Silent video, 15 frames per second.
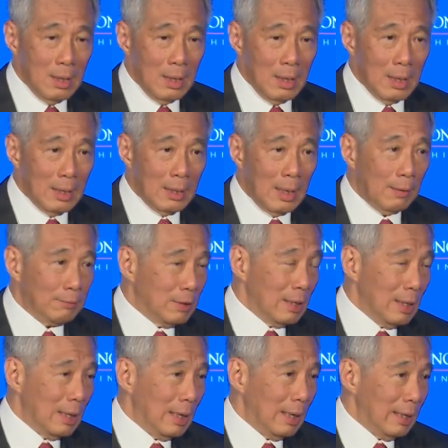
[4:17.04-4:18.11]
And after
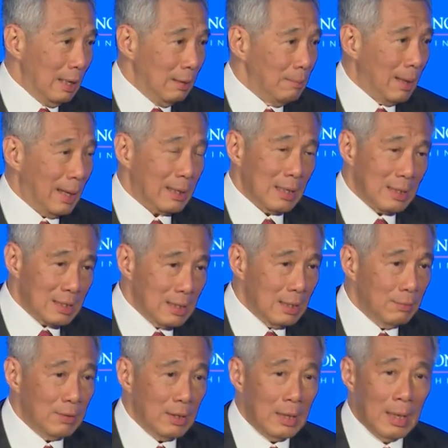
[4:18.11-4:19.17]
that, I came back and
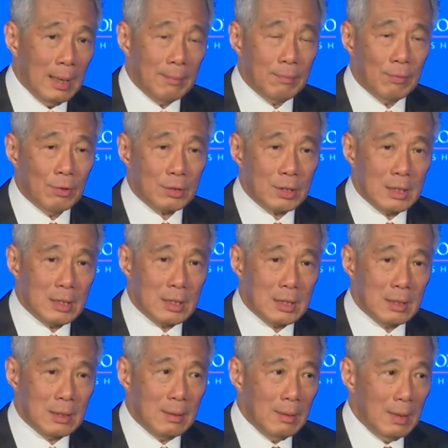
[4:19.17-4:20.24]
served in the armed forces.
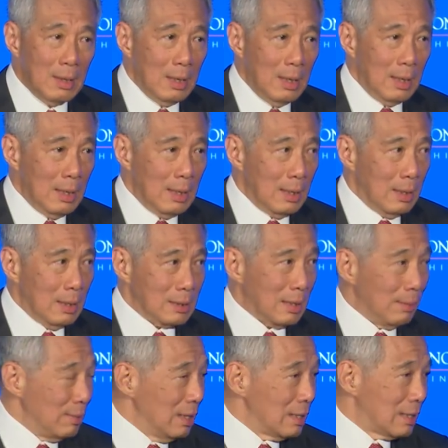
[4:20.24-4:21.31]

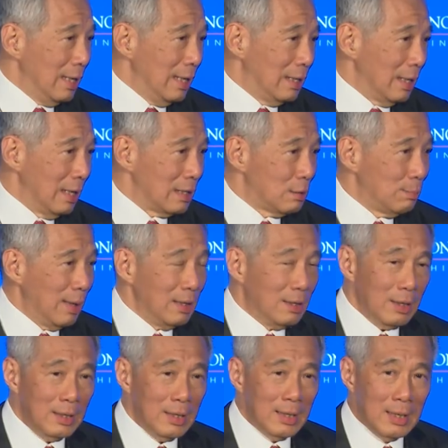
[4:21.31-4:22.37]
Some years later, I spent
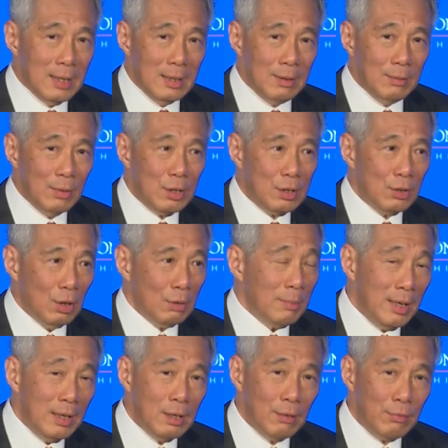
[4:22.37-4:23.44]
a year which not
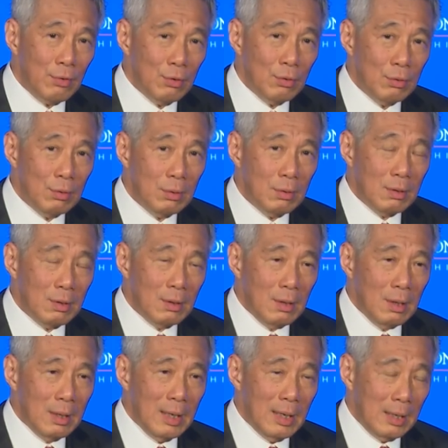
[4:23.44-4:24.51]
many of you,
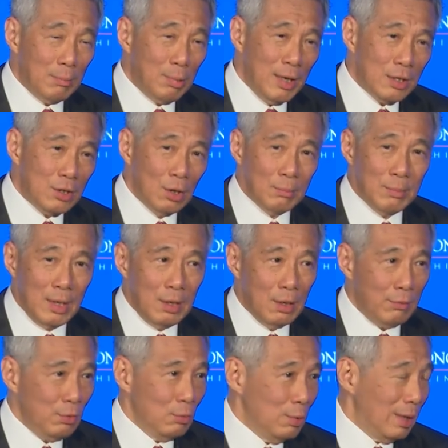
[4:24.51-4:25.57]
and a place not many
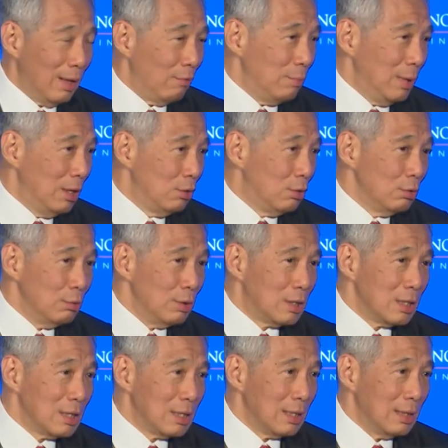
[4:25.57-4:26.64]
of you will have been to, which
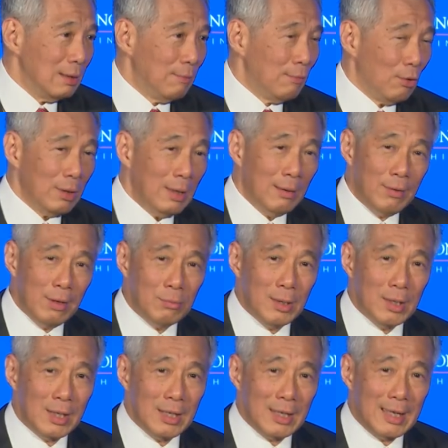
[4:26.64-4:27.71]
is in Fort
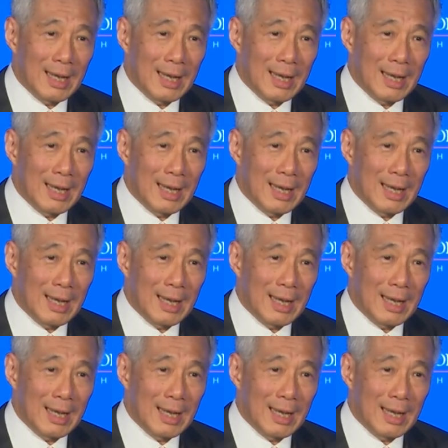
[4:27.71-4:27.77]
Leavenworth in